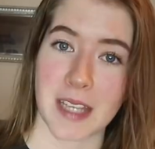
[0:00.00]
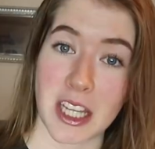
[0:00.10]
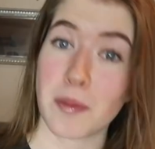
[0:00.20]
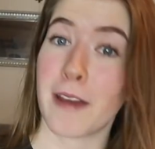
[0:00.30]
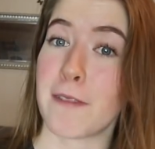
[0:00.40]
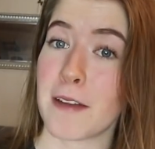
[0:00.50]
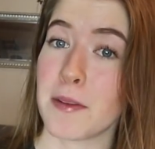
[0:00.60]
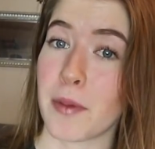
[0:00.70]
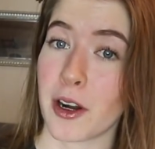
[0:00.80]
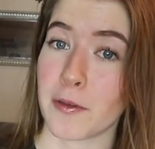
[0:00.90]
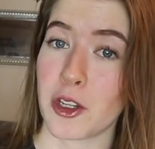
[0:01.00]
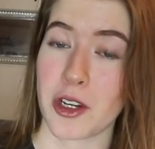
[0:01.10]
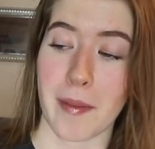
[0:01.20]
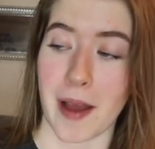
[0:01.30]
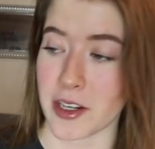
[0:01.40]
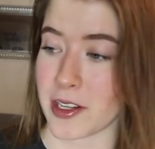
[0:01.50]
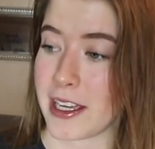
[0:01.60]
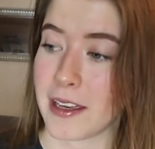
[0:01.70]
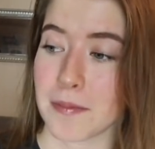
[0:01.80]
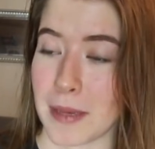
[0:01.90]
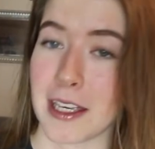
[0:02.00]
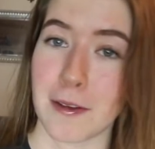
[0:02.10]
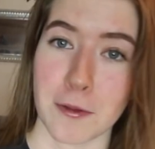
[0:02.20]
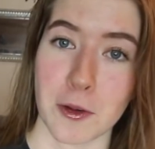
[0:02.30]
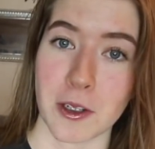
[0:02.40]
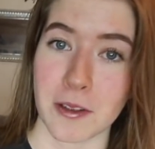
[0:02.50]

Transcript: It's my favorite part of the job, actually, making food.